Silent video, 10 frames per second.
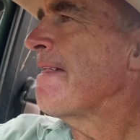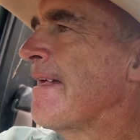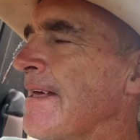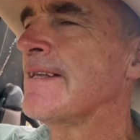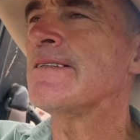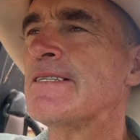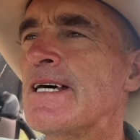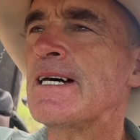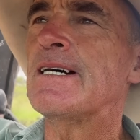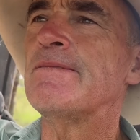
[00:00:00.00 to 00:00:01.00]
and
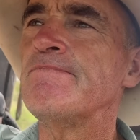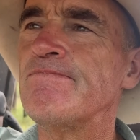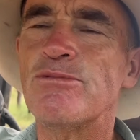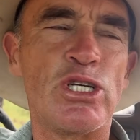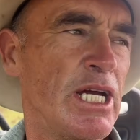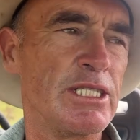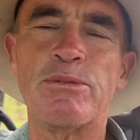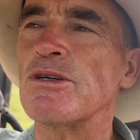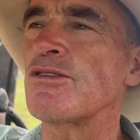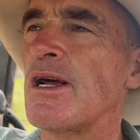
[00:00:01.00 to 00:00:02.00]
change
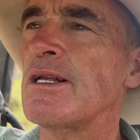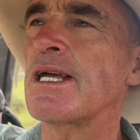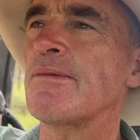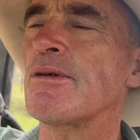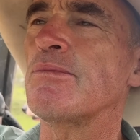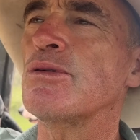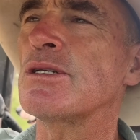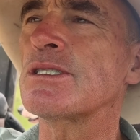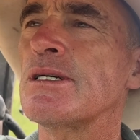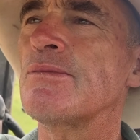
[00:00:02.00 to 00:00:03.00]
my trail camera, put
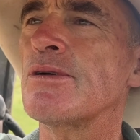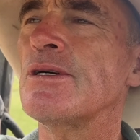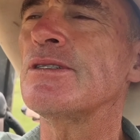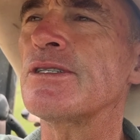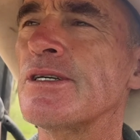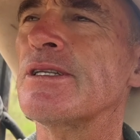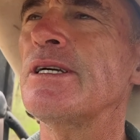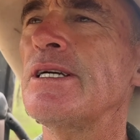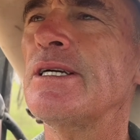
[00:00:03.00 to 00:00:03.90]
it somewhere else, I think.